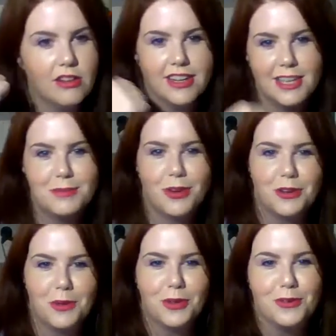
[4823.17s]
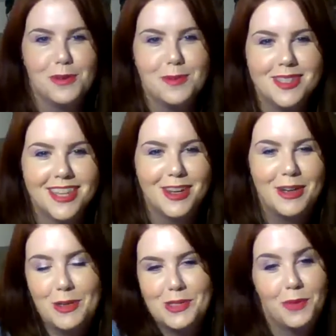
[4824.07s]
God, I keep talking about other people's
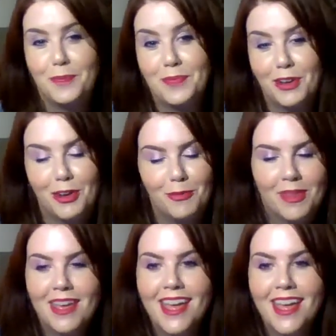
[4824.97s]
theories, but here you go.